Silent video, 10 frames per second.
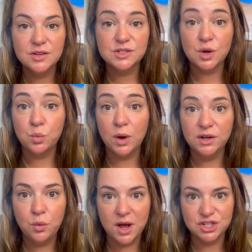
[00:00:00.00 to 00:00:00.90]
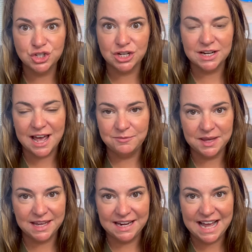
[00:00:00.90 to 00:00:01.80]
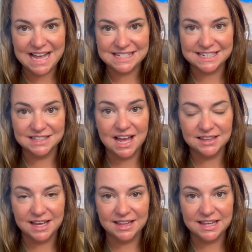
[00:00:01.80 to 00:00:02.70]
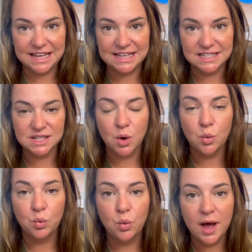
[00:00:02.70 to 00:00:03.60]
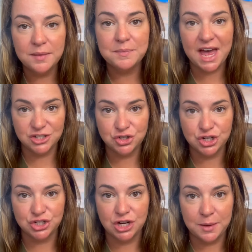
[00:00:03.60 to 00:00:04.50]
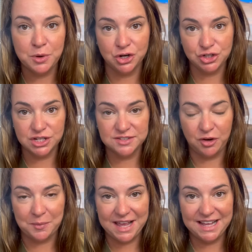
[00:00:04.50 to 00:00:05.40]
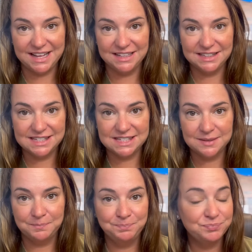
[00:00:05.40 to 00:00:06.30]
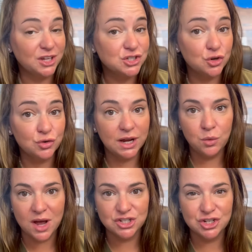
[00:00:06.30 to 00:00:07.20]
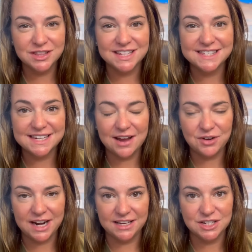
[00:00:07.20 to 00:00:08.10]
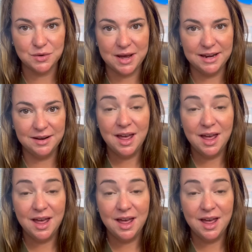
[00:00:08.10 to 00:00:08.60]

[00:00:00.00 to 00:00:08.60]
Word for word: So one question I've been getting asked a lot lately is, what mattress should I purchase for my kids? It's a great question. Let's dive right into it.